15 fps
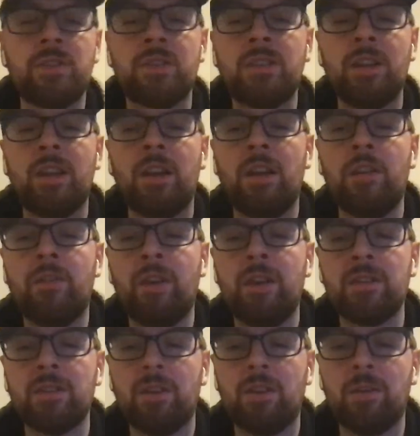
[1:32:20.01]
Willis just did
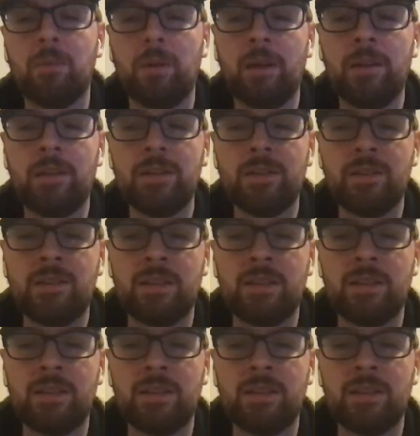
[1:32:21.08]
an advance auto.